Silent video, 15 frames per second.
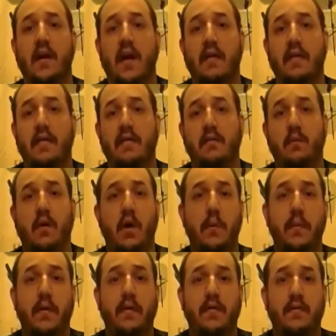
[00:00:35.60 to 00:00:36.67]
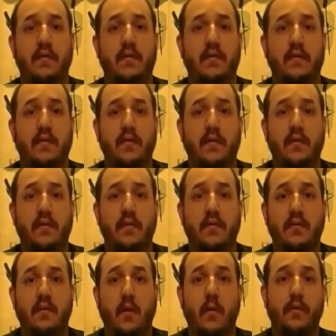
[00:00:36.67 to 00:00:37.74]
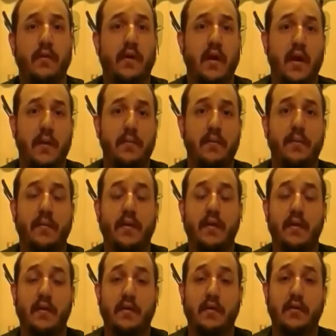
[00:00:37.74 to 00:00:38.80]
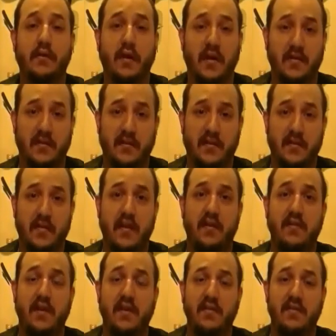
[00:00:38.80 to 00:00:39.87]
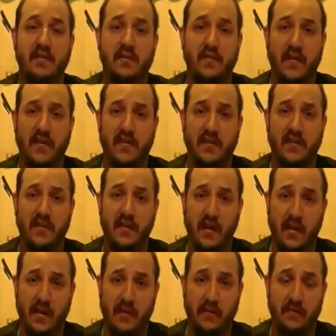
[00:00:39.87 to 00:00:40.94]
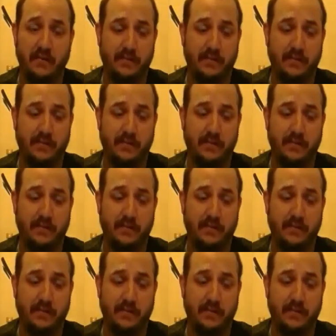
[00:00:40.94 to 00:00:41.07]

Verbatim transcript: and that this will help us to overcome the political crisis that our nation is facing today.